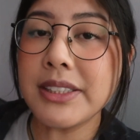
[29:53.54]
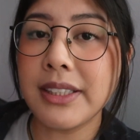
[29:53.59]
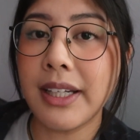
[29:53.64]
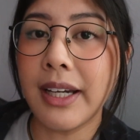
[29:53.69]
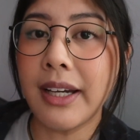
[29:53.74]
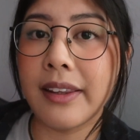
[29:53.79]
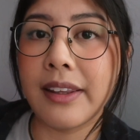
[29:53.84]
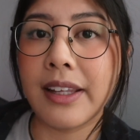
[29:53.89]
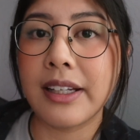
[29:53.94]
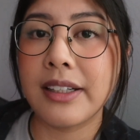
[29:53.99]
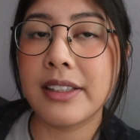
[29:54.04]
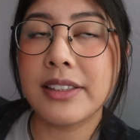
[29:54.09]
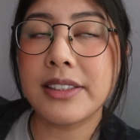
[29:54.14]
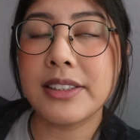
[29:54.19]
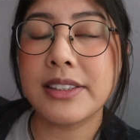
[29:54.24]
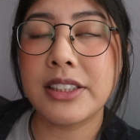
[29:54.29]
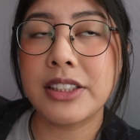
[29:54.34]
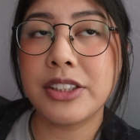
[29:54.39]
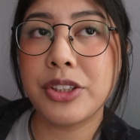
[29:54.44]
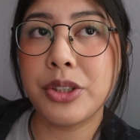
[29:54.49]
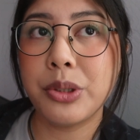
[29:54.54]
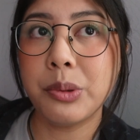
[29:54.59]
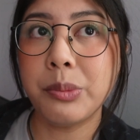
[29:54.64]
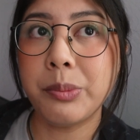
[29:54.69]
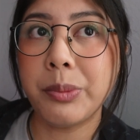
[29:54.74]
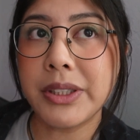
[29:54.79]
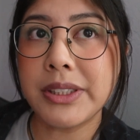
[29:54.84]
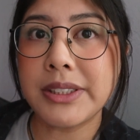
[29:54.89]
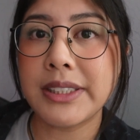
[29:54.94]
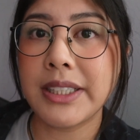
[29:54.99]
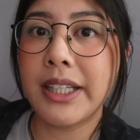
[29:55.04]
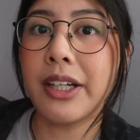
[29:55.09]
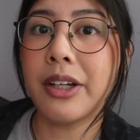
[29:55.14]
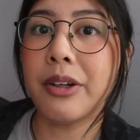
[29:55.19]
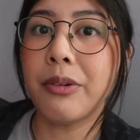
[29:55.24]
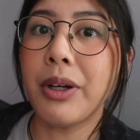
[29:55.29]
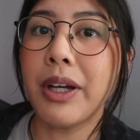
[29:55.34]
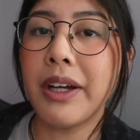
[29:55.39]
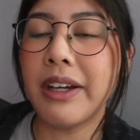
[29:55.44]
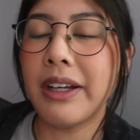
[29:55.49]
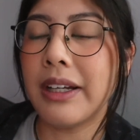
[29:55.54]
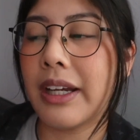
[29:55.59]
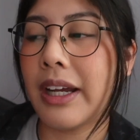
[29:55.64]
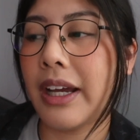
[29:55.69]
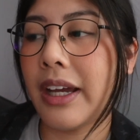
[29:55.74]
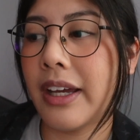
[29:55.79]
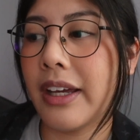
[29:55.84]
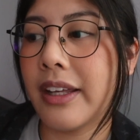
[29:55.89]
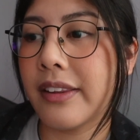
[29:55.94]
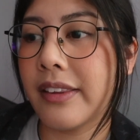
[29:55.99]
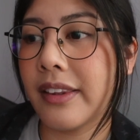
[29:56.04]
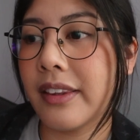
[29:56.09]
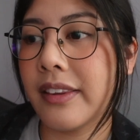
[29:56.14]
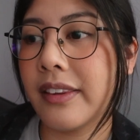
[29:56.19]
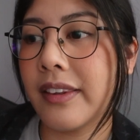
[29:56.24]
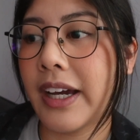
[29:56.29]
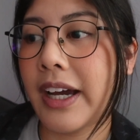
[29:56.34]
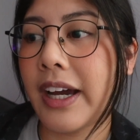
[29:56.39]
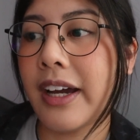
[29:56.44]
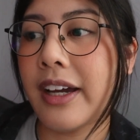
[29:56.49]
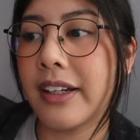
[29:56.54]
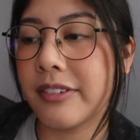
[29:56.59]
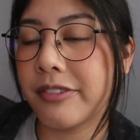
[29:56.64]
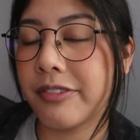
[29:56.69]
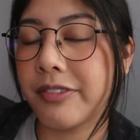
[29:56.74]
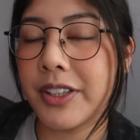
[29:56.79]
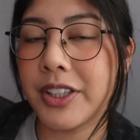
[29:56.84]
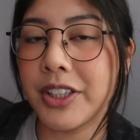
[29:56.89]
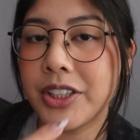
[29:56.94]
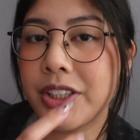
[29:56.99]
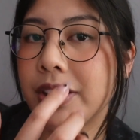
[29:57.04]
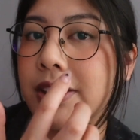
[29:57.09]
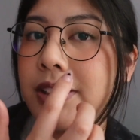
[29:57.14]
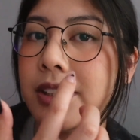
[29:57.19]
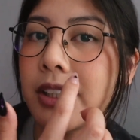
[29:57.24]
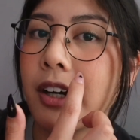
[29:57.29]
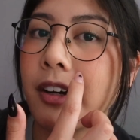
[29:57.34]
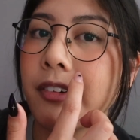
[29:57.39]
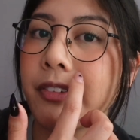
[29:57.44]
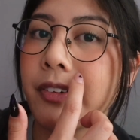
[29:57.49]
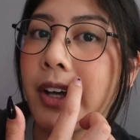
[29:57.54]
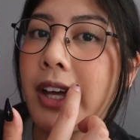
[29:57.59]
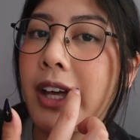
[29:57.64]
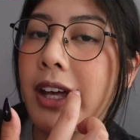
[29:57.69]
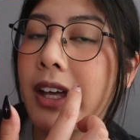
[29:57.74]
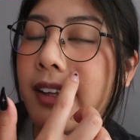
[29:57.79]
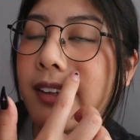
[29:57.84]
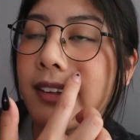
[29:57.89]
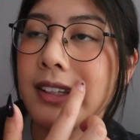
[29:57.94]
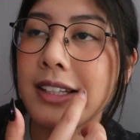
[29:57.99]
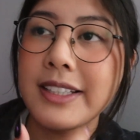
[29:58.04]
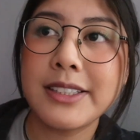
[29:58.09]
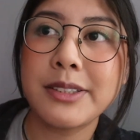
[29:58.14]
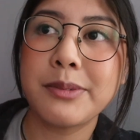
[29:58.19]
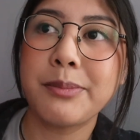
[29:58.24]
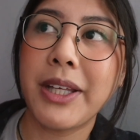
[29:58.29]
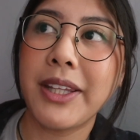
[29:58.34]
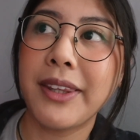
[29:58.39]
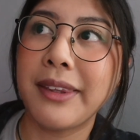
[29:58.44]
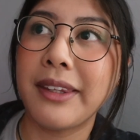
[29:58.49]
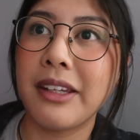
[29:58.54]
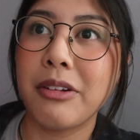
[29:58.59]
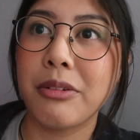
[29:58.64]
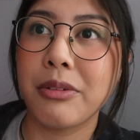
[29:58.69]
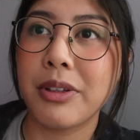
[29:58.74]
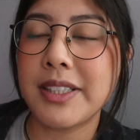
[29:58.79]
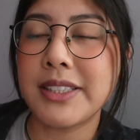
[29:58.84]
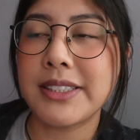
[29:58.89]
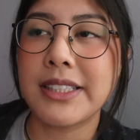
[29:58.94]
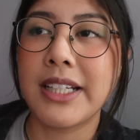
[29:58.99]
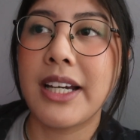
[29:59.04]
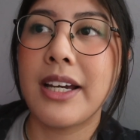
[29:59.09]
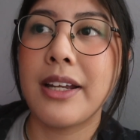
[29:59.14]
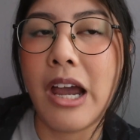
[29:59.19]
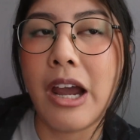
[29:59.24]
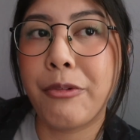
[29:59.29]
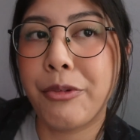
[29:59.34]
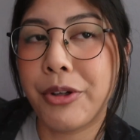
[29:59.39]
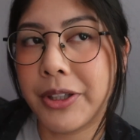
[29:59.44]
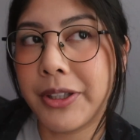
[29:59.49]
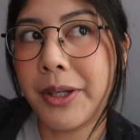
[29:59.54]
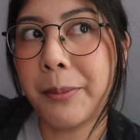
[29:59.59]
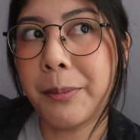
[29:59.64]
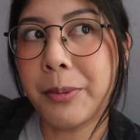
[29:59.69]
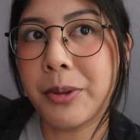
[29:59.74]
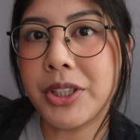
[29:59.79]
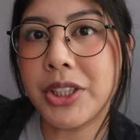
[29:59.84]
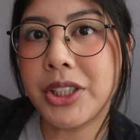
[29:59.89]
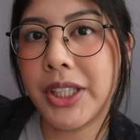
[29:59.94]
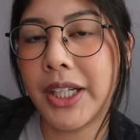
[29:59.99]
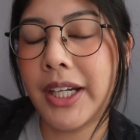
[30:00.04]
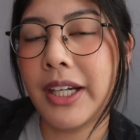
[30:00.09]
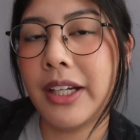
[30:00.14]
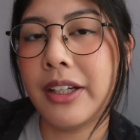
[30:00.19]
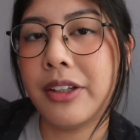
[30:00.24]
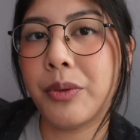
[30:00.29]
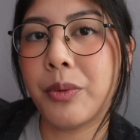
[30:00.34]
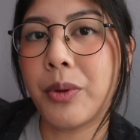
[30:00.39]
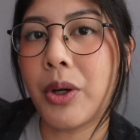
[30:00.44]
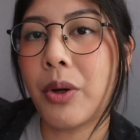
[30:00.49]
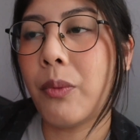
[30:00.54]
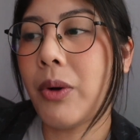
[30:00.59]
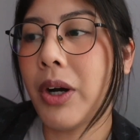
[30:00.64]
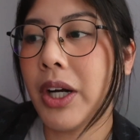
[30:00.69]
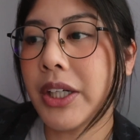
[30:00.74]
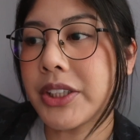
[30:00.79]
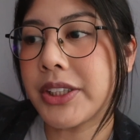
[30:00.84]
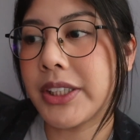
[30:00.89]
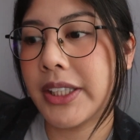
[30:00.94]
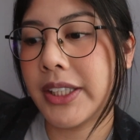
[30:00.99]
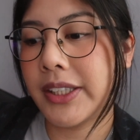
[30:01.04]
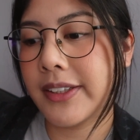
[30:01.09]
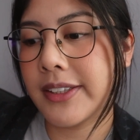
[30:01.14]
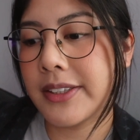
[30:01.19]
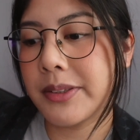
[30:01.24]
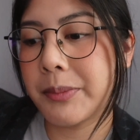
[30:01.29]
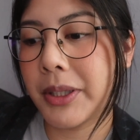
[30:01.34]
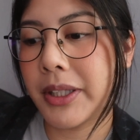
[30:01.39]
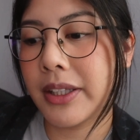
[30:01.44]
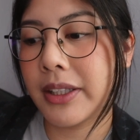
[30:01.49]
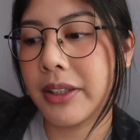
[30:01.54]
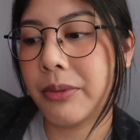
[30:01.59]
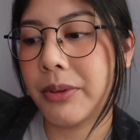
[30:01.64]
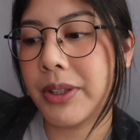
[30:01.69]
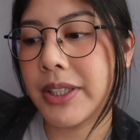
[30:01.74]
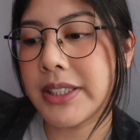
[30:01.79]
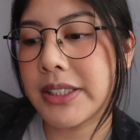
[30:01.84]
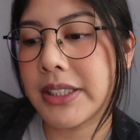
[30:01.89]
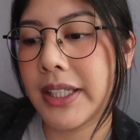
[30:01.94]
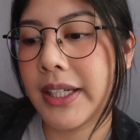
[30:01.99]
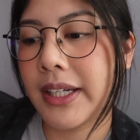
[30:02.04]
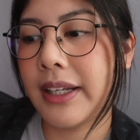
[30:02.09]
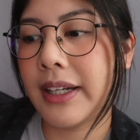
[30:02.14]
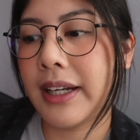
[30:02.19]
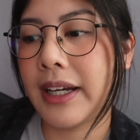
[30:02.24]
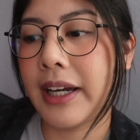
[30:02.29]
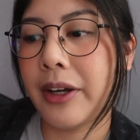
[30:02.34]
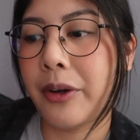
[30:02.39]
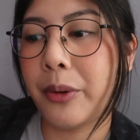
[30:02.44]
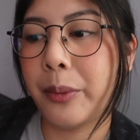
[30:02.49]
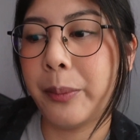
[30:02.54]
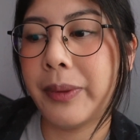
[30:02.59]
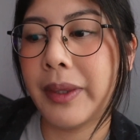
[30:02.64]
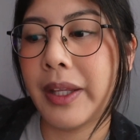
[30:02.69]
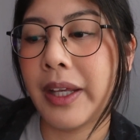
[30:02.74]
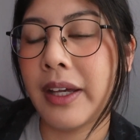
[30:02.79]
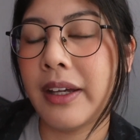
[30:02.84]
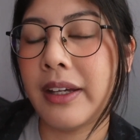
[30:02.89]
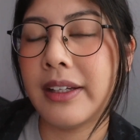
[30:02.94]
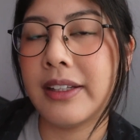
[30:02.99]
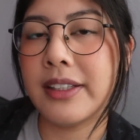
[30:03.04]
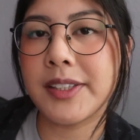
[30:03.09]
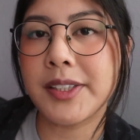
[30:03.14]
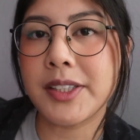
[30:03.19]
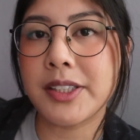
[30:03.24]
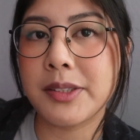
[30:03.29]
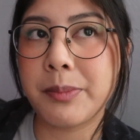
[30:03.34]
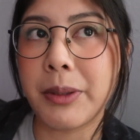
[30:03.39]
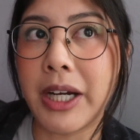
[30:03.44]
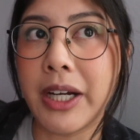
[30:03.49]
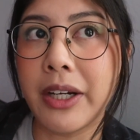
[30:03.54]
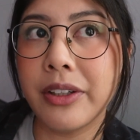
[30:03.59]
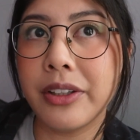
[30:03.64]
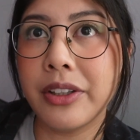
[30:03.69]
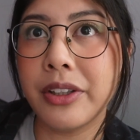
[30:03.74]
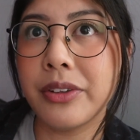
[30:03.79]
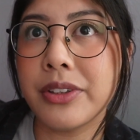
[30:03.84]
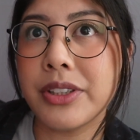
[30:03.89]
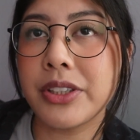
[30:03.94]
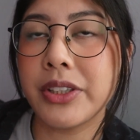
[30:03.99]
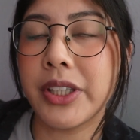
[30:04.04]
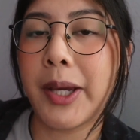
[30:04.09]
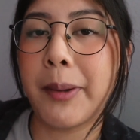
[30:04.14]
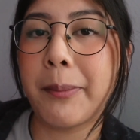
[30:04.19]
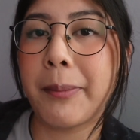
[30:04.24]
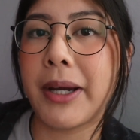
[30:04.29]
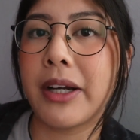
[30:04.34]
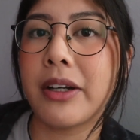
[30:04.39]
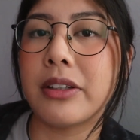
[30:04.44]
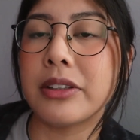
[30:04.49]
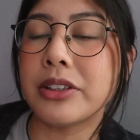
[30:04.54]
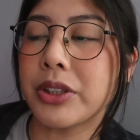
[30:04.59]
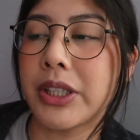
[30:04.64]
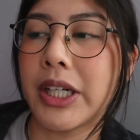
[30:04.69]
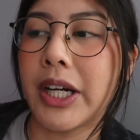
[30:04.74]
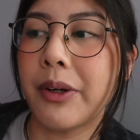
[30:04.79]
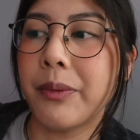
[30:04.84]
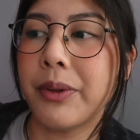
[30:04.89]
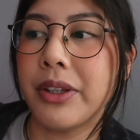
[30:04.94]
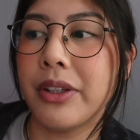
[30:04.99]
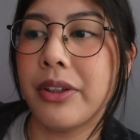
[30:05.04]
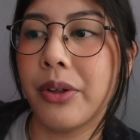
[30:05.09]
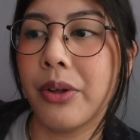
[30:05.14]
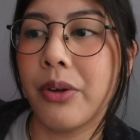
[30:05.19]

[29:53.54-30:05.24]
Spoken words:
yeah, that is the 2 books that I read, and that finishes off this monthly reset. I really appreciate you all watching this monthly reset. I hope that inspired you to get back on track with your